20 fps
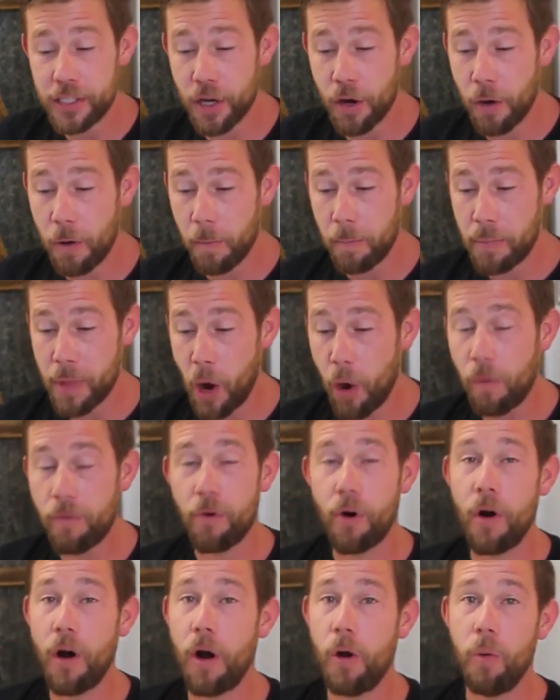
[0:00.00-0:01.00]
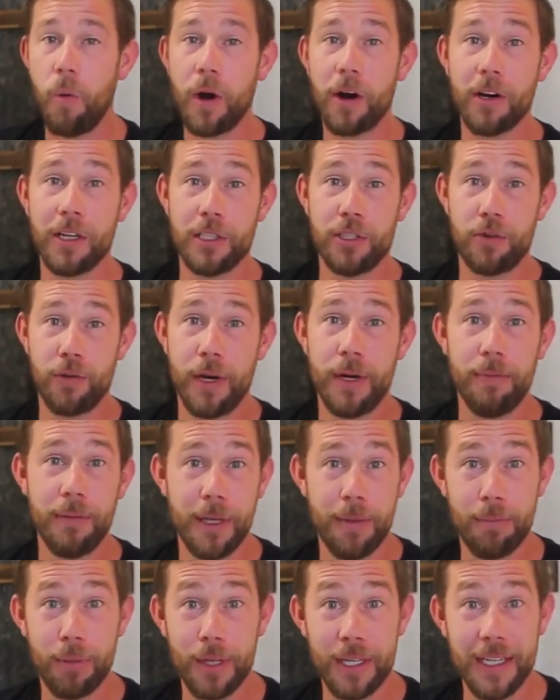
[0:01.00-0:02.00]
So overall, we're
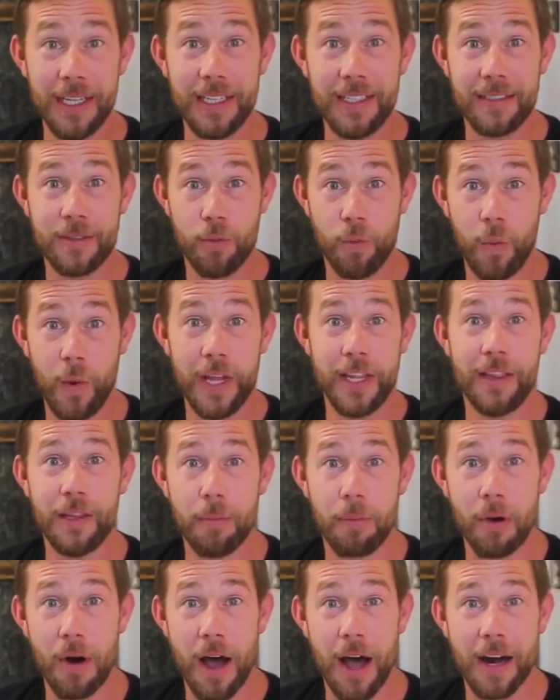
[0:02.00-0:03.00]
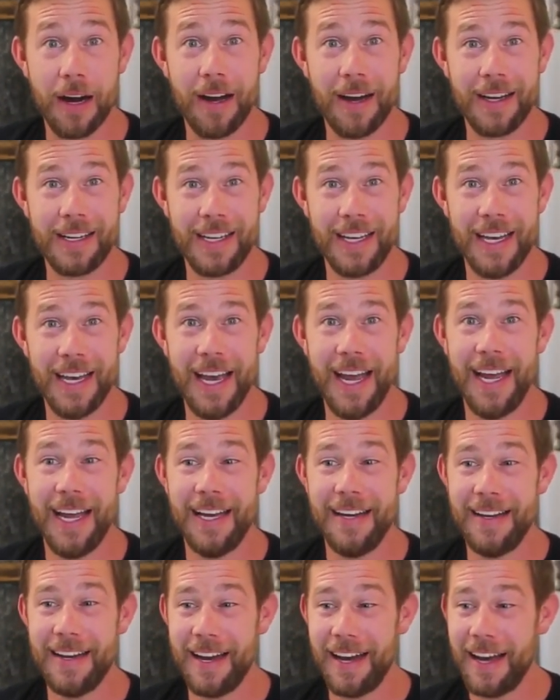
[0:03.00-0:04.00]
extremely pleased with the product.
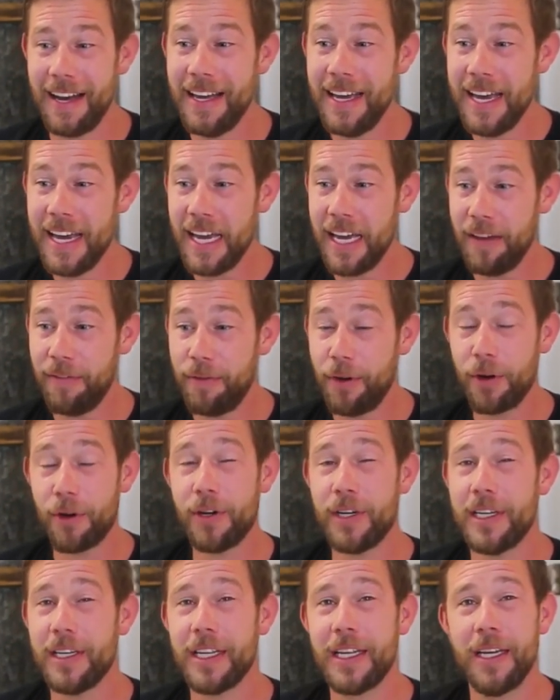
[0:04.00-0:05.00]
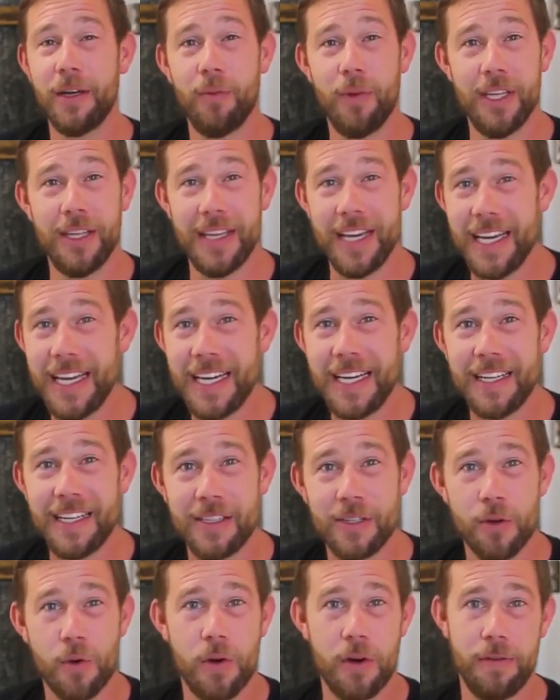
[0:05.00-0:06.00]
And uh, if you're dealing with any
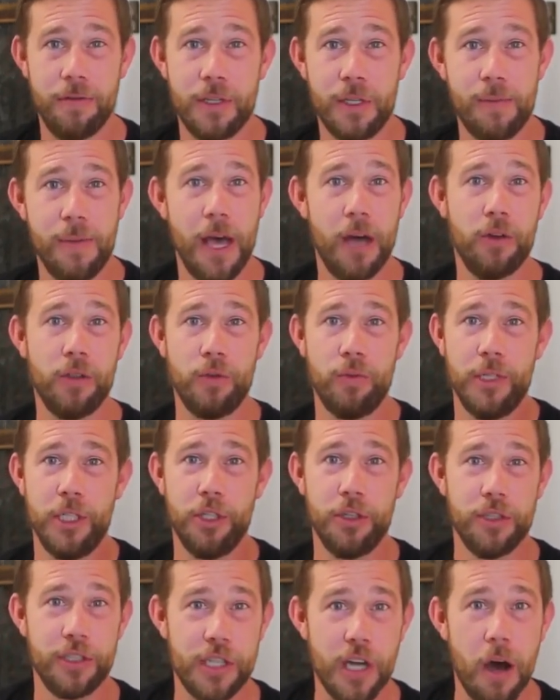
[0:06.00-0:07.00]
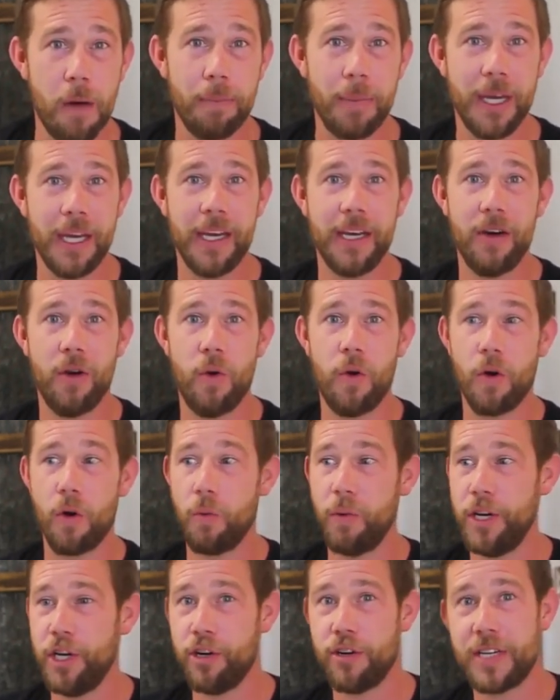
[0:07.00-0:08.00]
sort of smells when you're dumping or
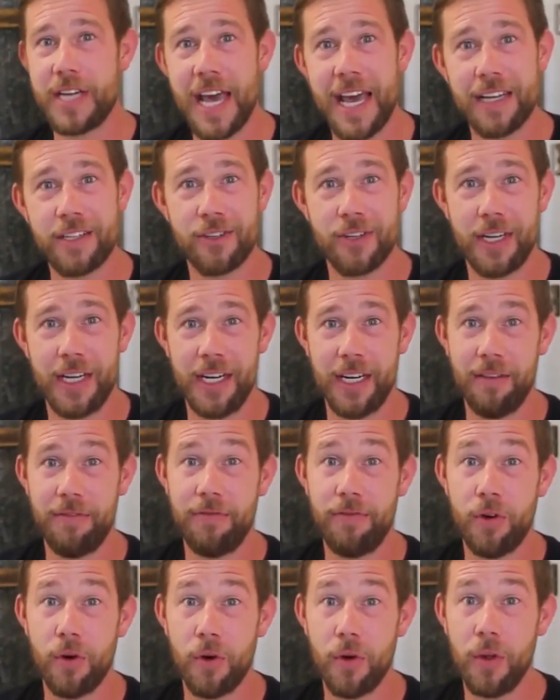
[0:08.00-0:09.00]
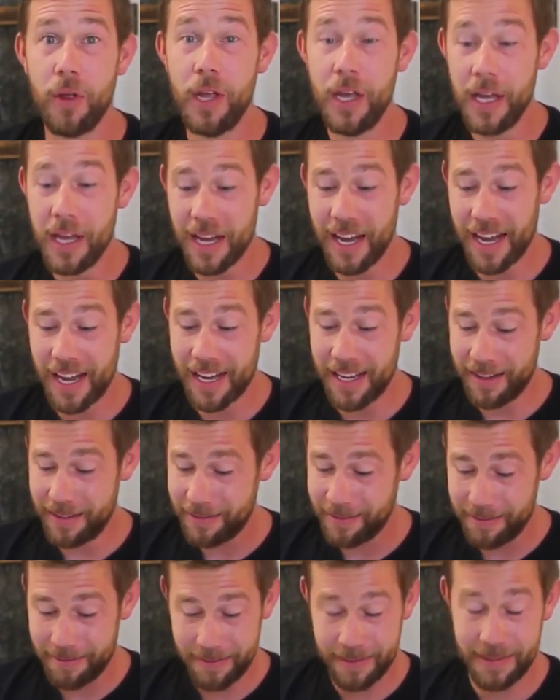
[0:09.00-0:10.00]
when your tanks are getting full, uh,